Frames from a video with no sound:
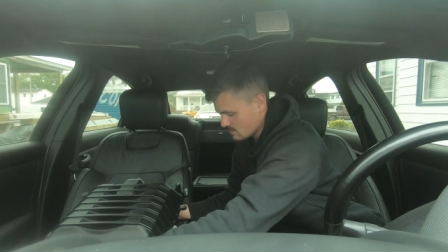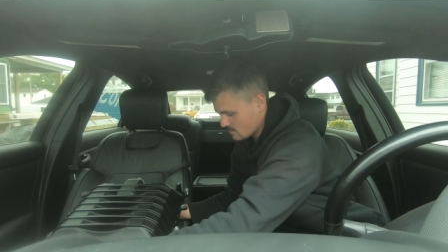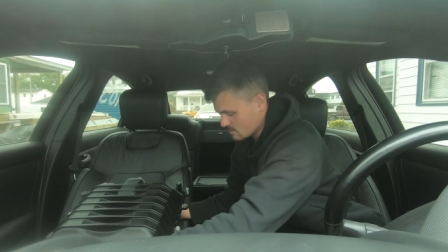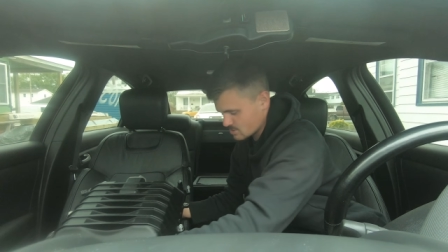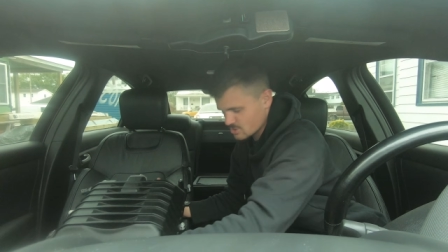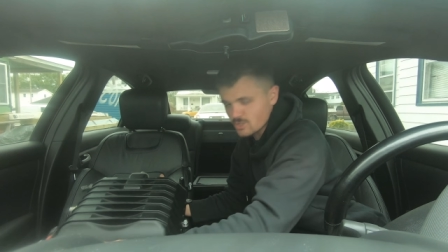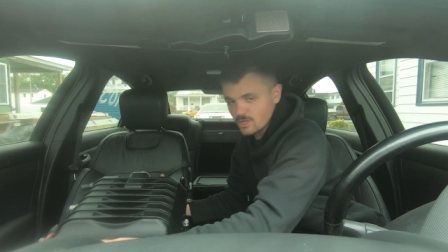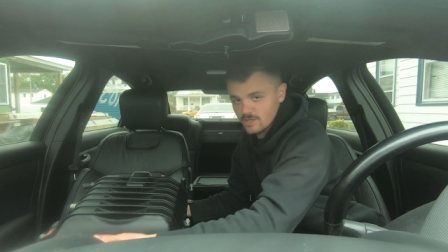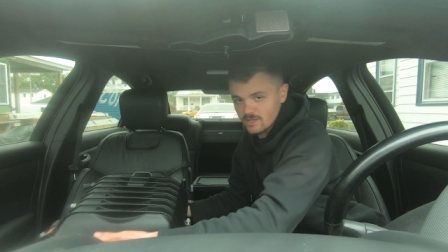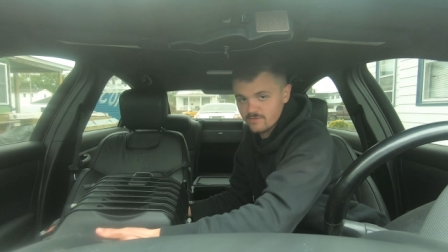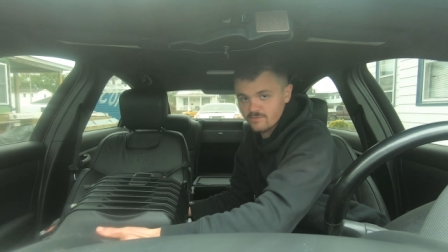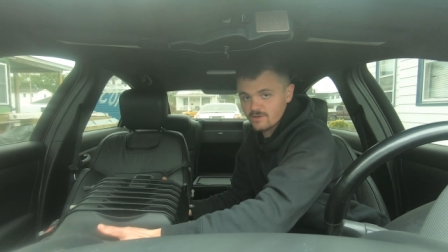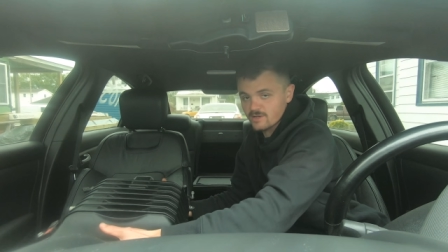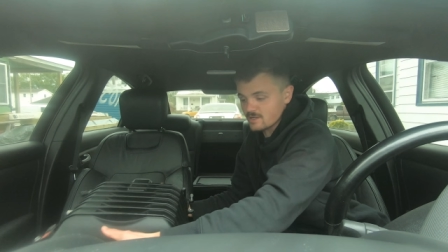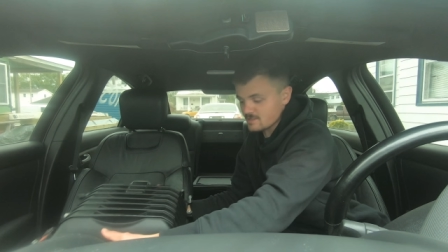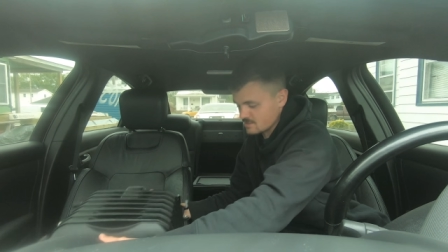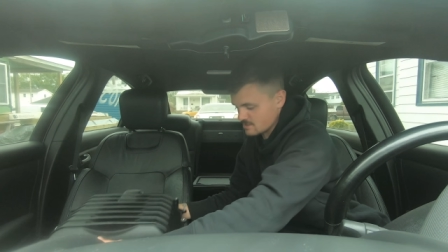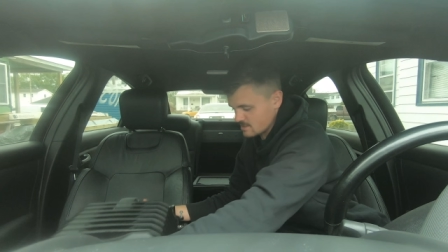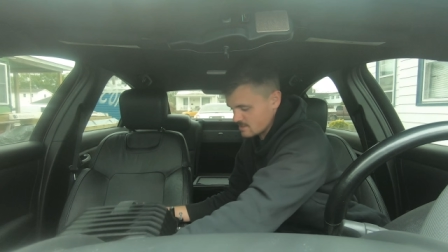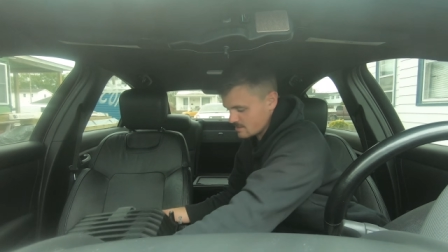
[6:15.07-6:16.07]
Just trying to give you
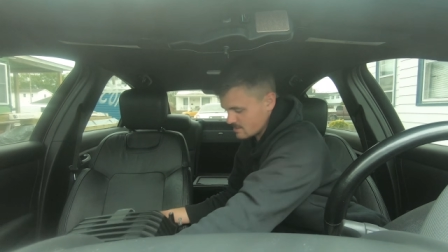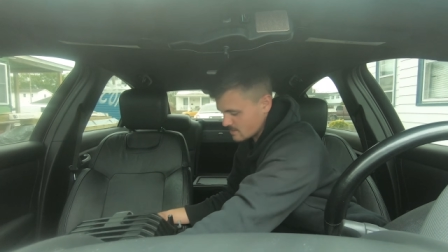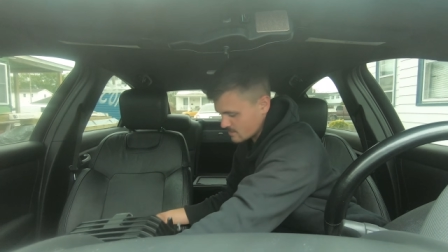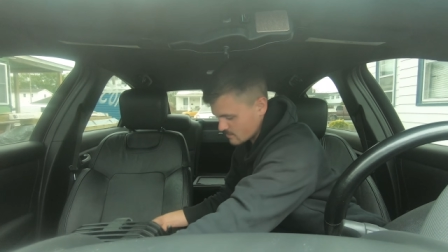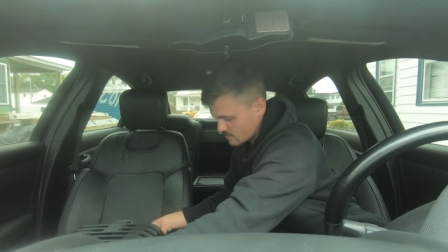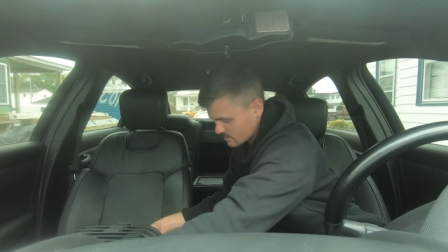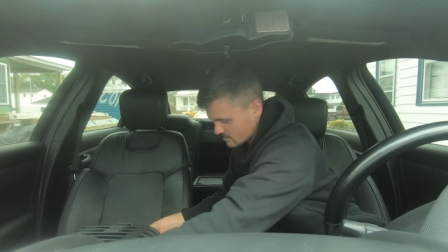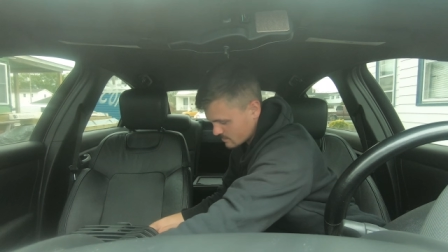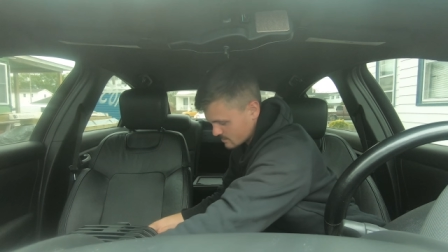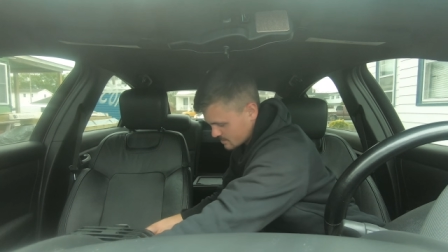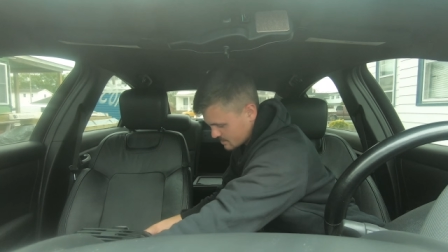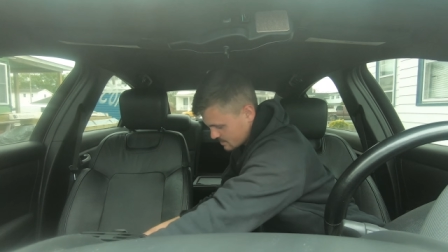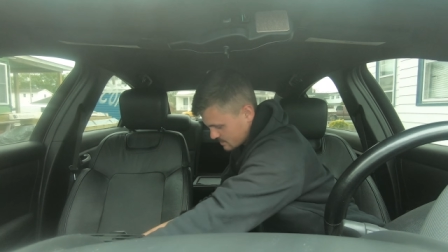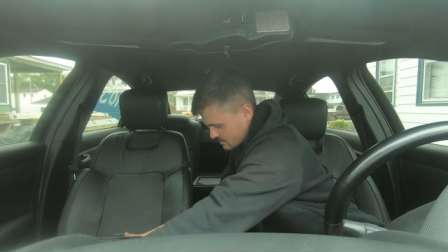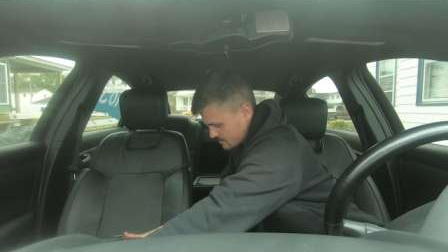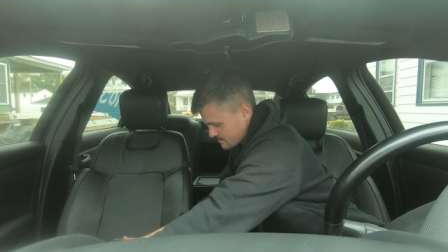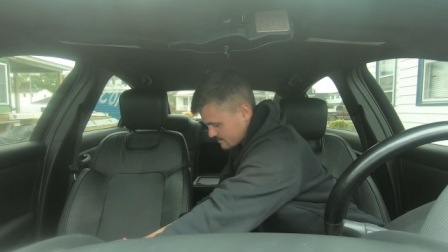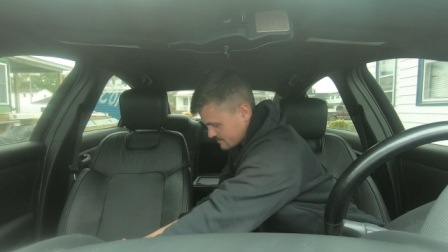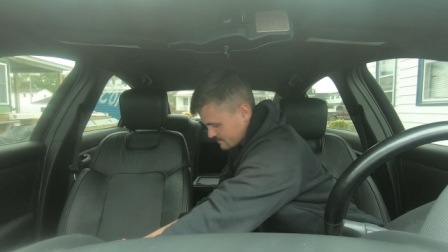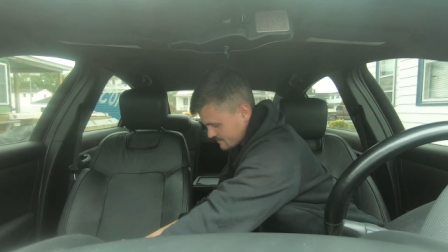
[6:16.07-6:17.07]
guys an idea of what it looks like.